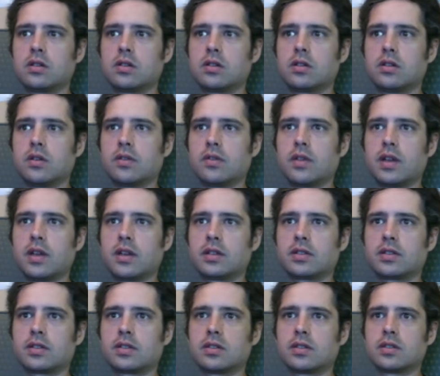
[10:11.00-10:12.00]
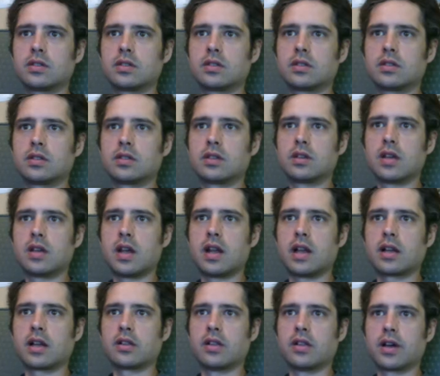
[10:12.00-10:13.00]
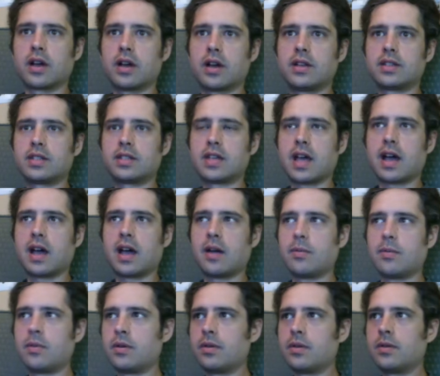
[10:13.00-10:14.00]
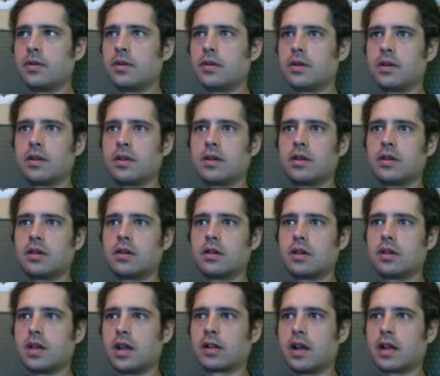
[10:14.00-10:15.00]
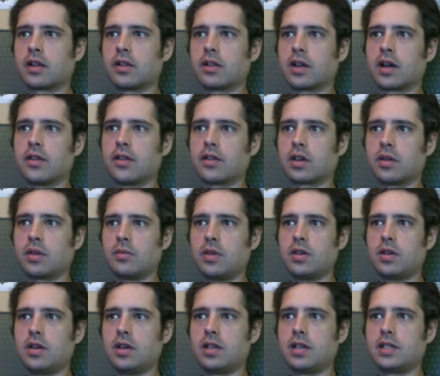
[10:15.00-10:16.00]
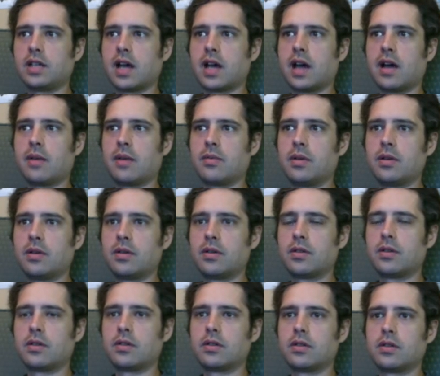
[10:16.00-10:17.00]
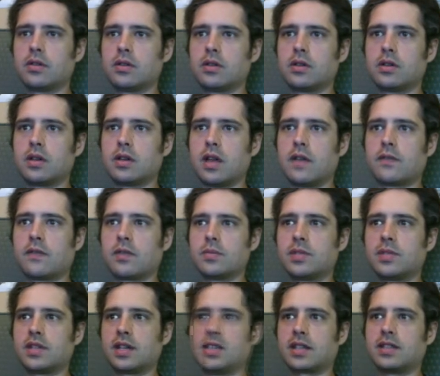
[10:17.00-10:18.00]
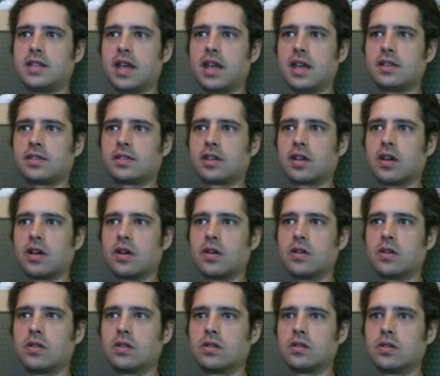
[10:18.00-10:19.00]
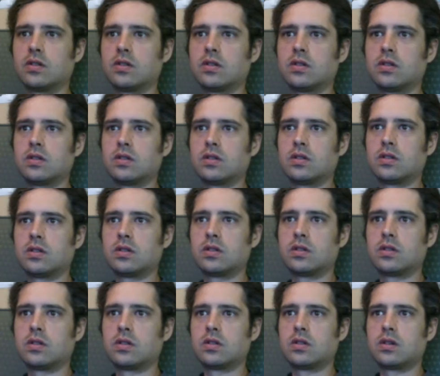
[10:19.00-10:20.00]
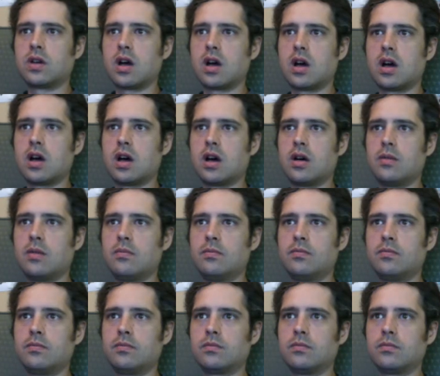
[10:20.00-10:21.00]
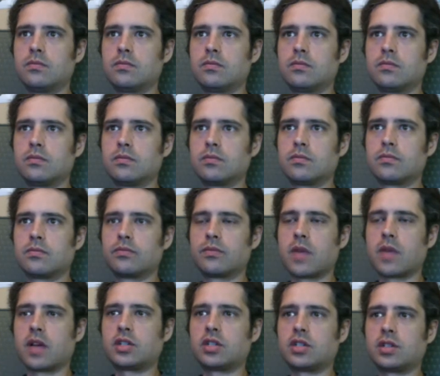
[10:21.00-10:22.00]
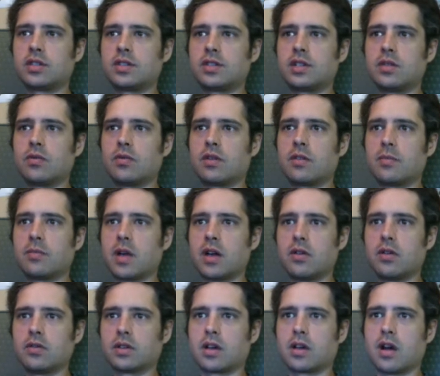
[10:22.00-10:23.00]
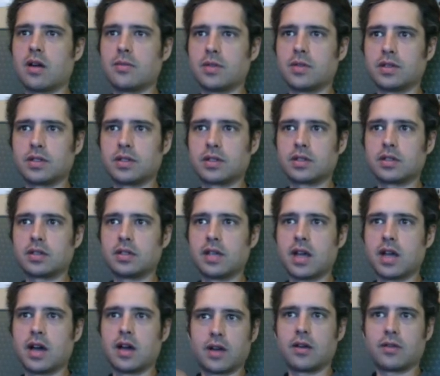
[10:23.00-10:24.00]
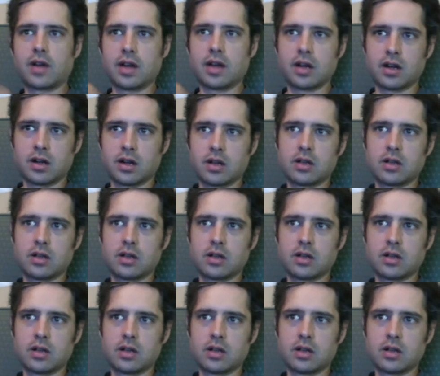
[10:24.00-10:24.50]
no thanks, and I click on his tab, and I click on the community tab, and from 6 days ago, I should see one of my own comments. Yeah, right here.